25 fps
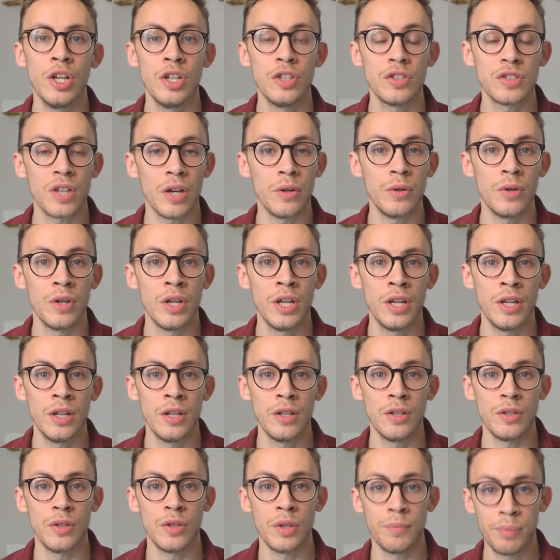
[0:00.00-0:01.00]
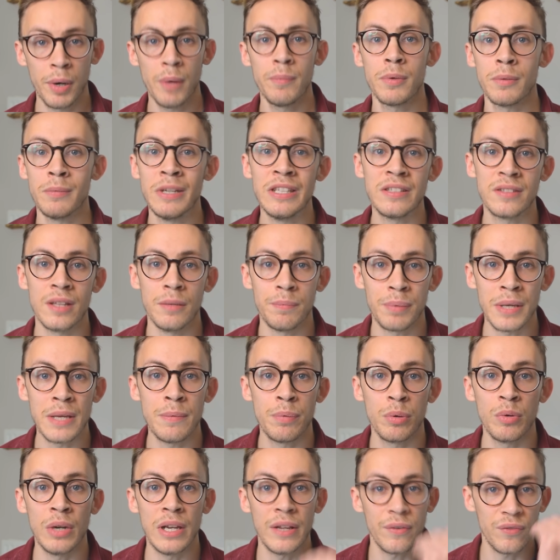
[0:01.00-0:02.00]
So the problem is that
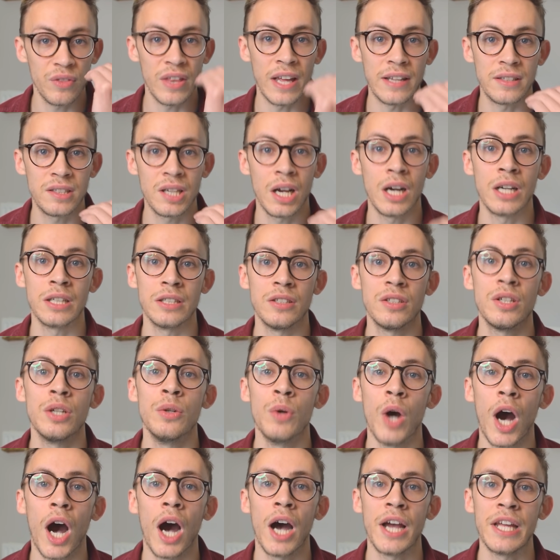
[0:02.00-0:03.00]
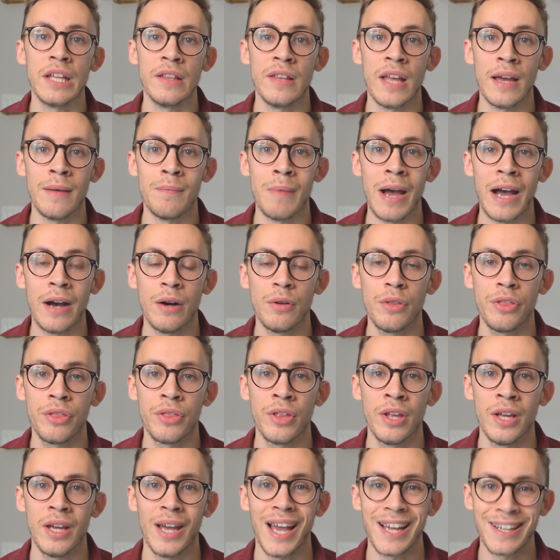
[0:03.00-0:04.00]
people lift their tongue too high in their
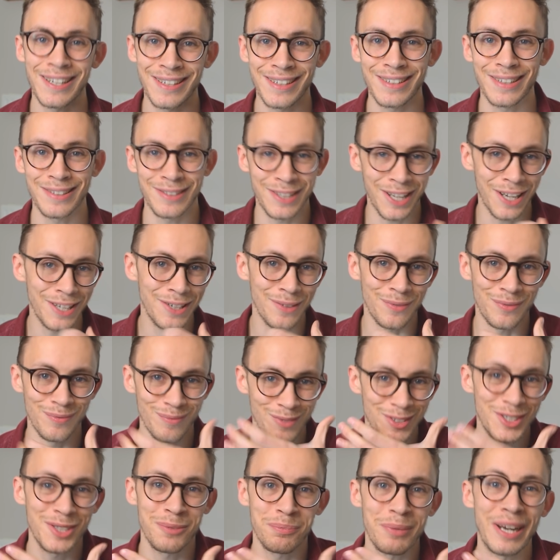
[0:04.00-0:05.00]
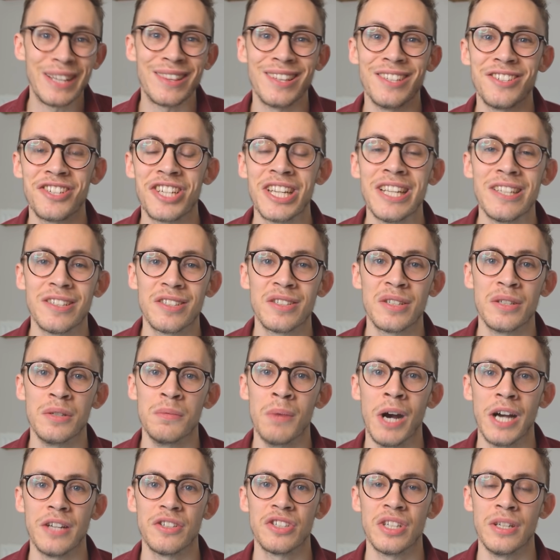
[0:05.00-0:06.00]
mouth and kind of spread the cheeks too
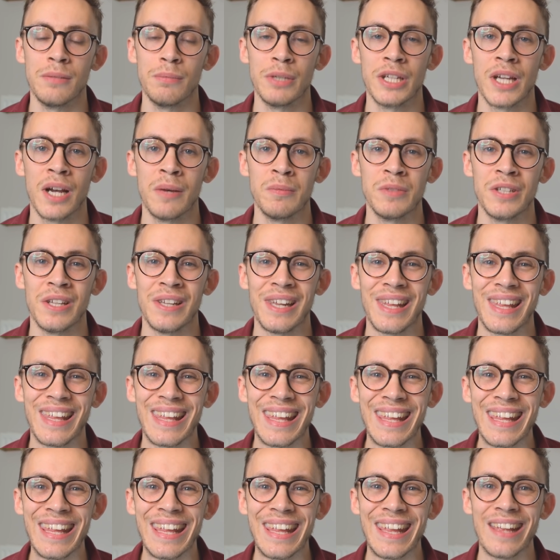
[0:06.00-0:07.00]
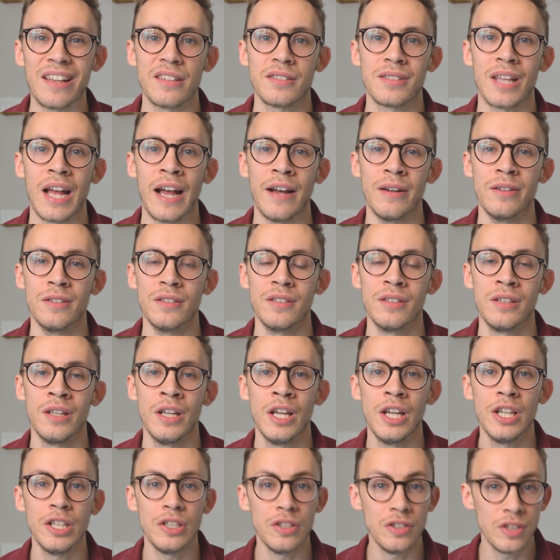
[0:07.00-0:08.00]
much and it becomes an e sound.
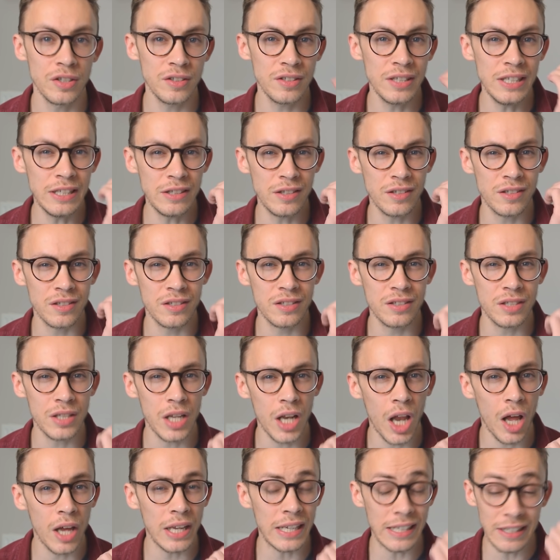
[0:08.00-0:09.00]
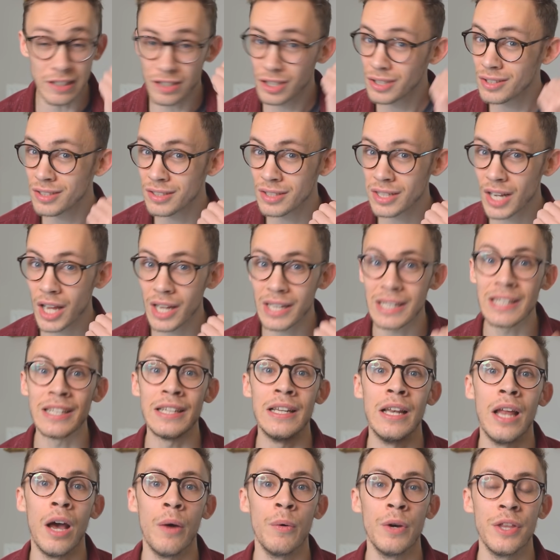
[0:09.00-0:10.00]
You just need to slightly, just
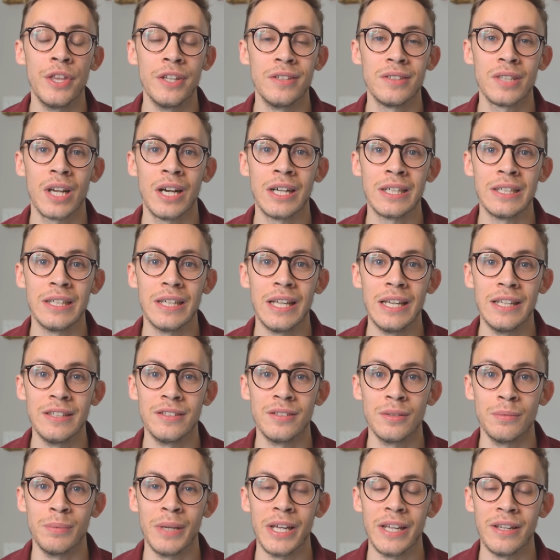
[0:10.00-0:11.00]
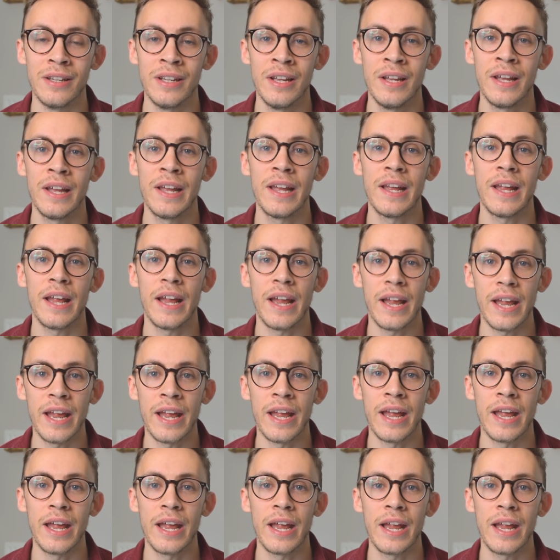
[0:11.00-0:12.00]
slightly lower the tongue a little bit. Eh.